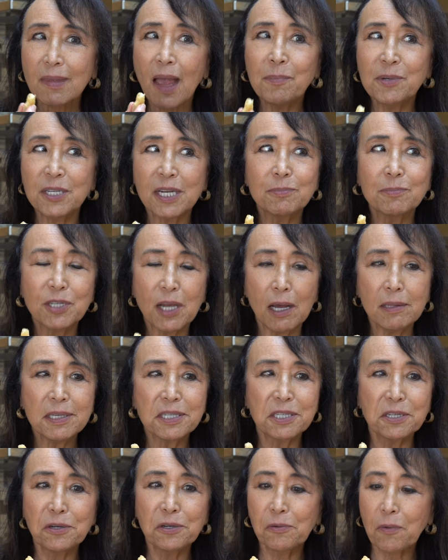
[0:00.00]
I mean, I'm
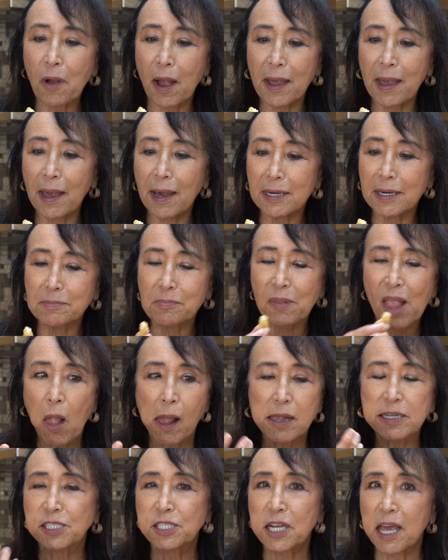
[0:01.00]
telling you, I had
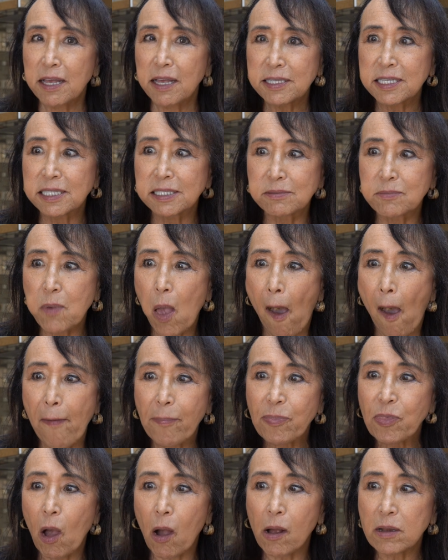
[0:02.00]
an Italian
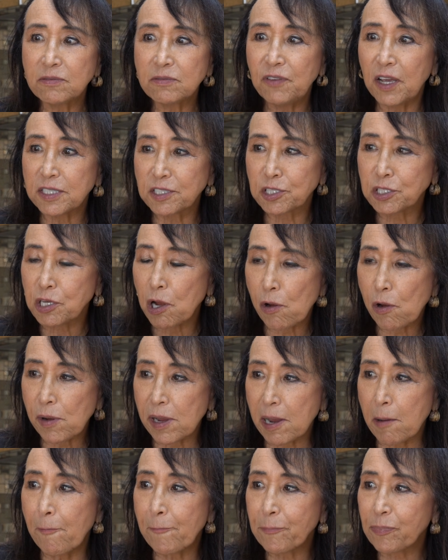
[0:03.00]

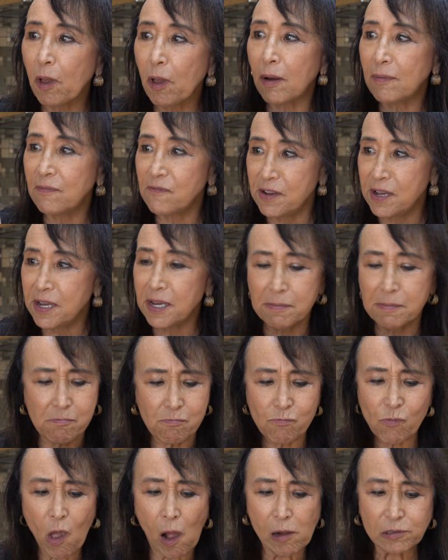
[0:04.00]
non-vegetarian,
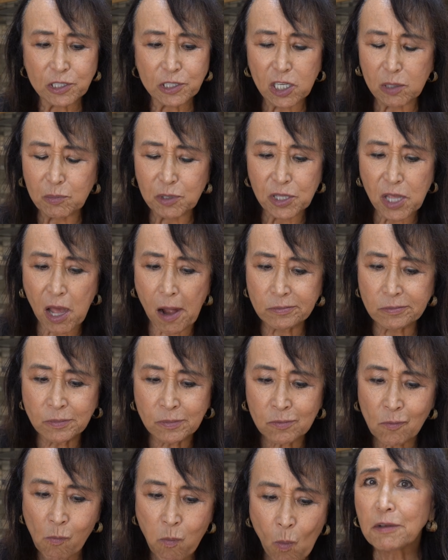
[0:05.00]
non-vegan tell me
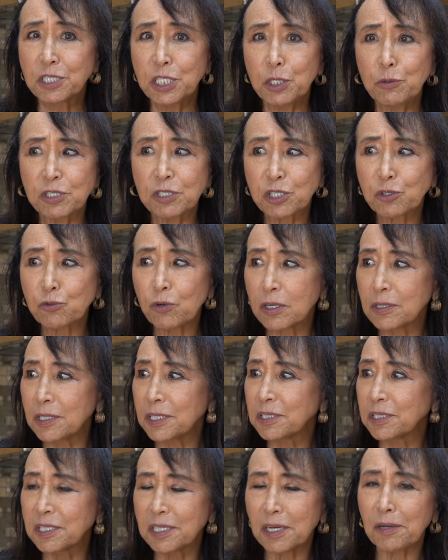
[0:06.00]
that she was
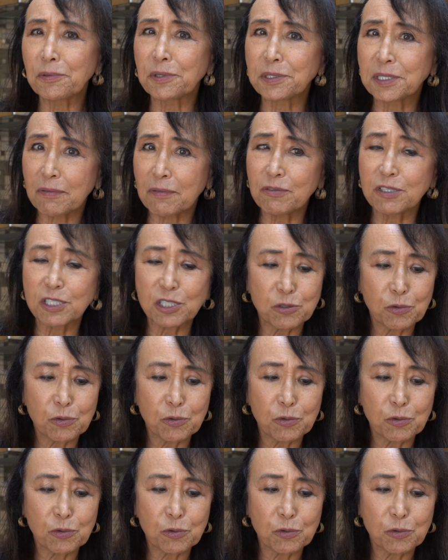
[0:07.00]
struggling to tell the difference